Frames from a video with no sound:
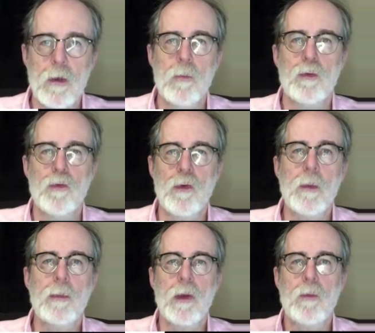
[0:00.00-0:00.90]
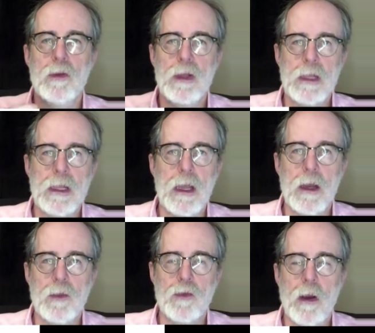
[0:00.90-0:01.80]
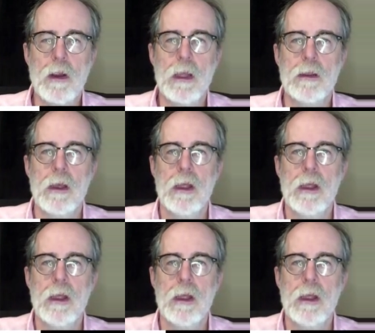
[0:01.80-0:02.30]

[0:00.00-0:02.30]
Presumably, when you're clicking on a target,